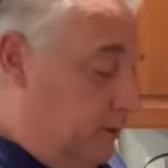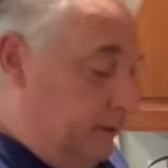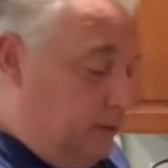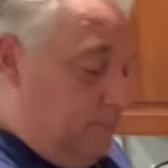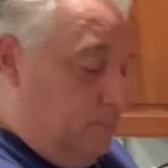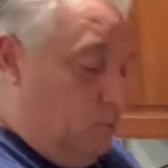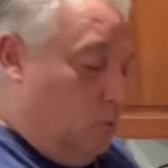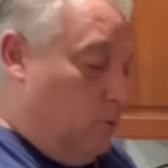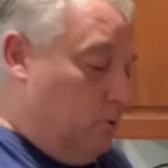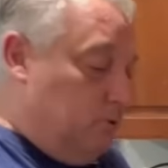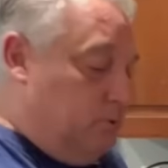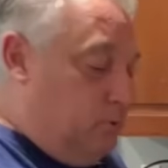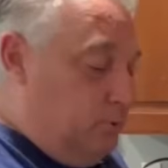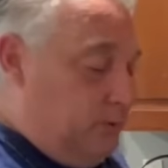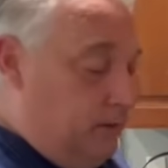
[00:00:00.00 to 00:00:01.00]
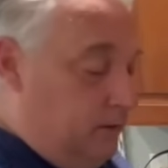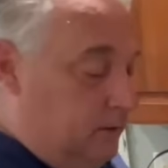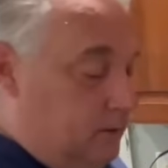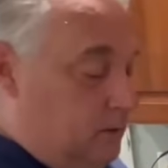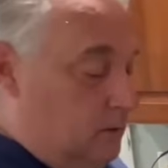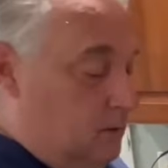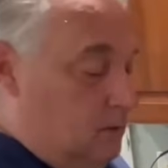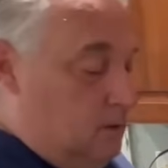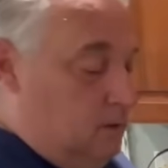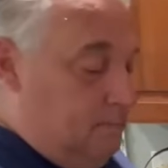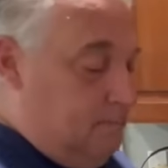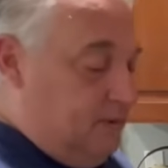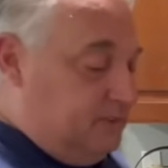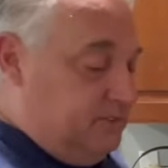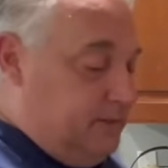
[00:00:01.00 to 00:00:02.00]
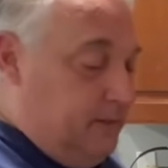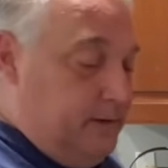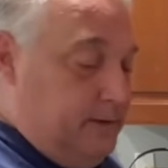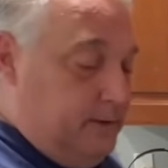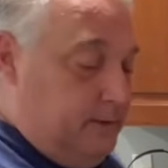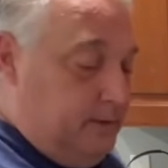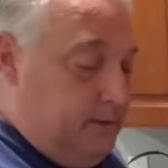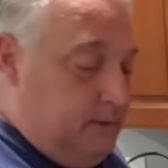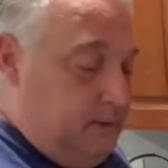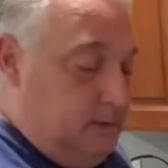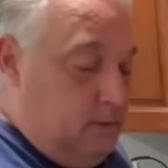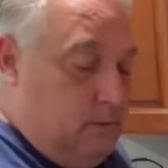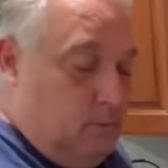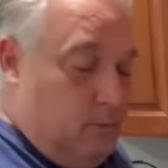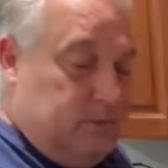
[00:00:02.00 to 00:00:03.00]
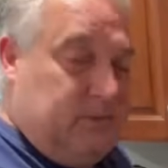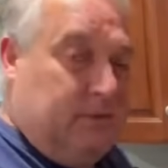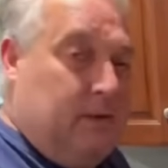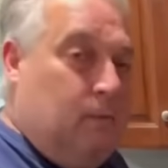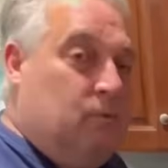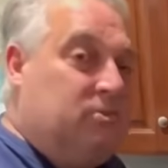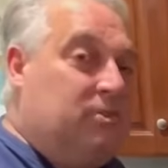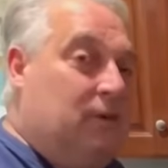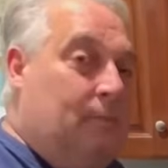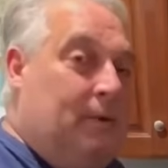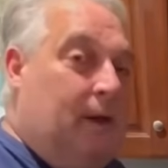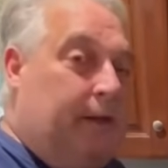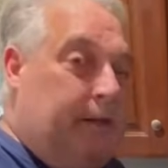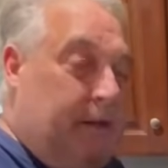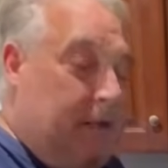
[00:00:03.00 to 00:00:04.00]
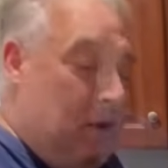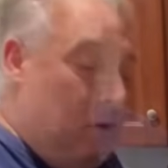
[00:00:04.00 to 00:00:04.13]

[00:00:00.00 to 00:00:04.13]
like it more, do that. Mix that in, and once again, we'll see you back in an